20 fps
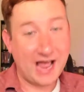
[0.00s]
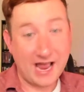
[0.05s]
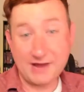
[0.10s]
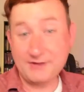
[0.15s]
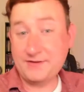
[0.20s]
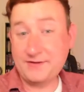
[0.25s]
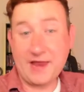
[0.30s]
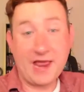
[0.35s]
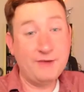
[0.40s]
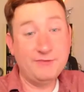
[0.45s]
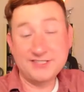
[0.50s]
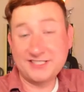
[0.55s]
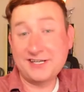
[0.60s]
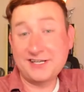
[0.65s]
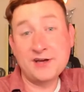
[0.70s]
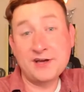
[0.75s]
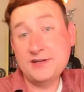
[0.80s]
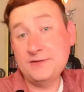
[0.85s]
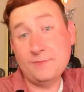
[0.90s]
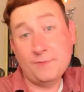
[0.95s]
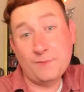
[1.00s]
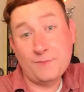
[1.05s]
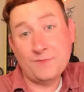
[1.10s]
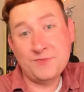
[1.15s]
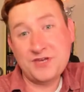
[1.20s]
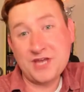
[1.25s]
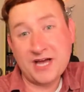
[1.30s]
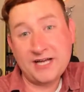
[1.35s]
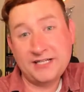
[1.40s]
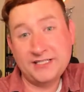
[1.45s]
It was good.
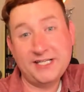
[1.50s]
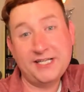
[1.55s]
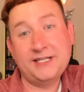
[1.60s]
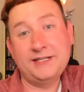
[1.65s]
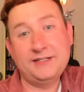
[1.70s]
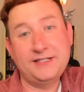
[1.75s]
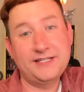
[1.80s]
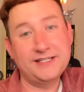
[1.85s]
I didn't